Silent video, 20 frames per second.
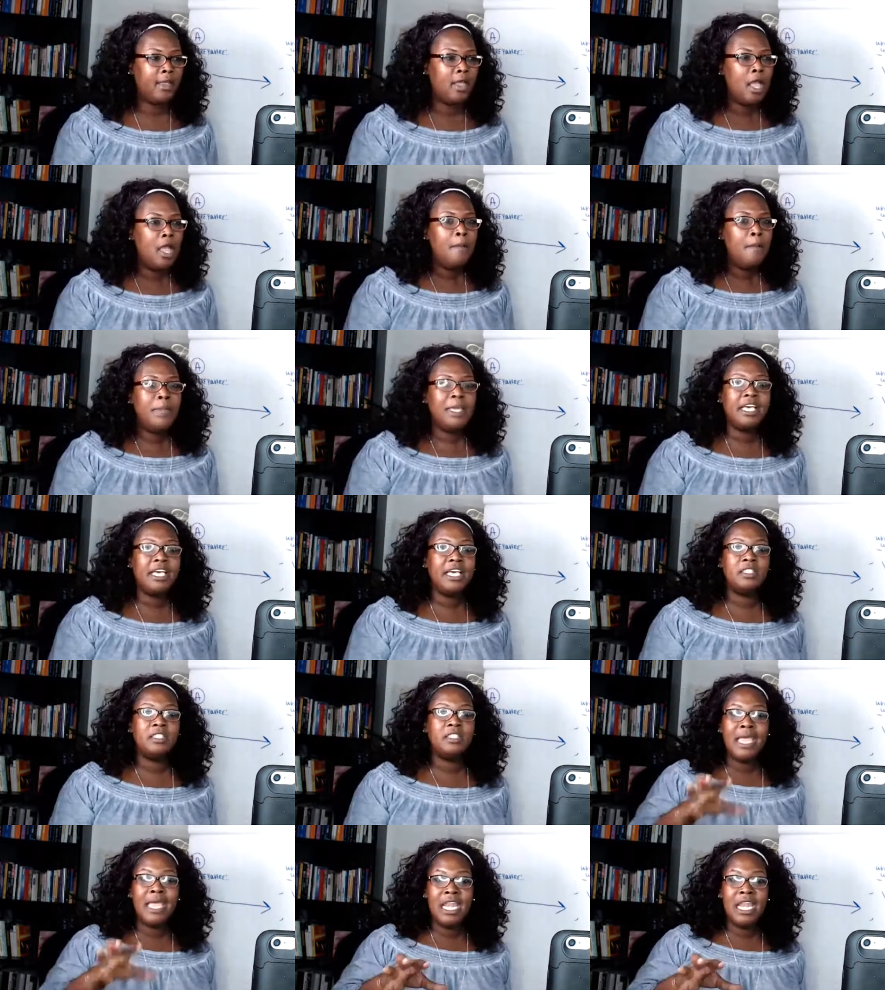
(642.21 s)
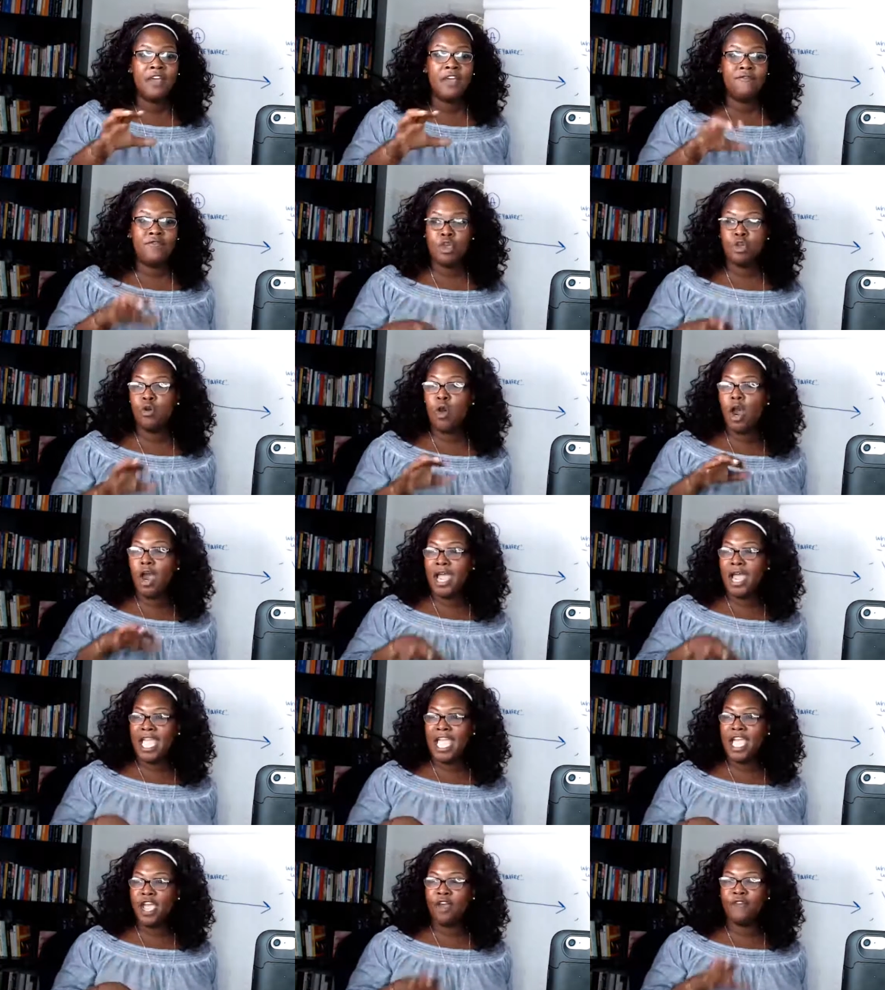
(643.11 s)
Because many of you are
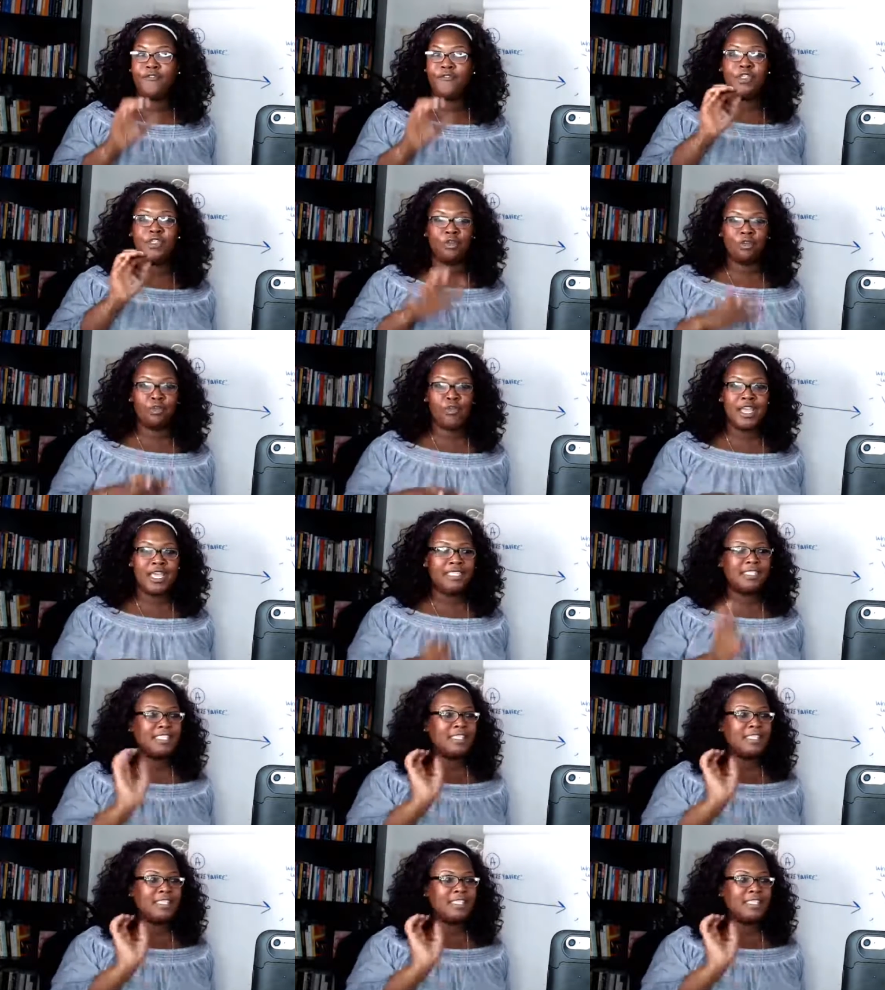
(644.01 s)
here for the reason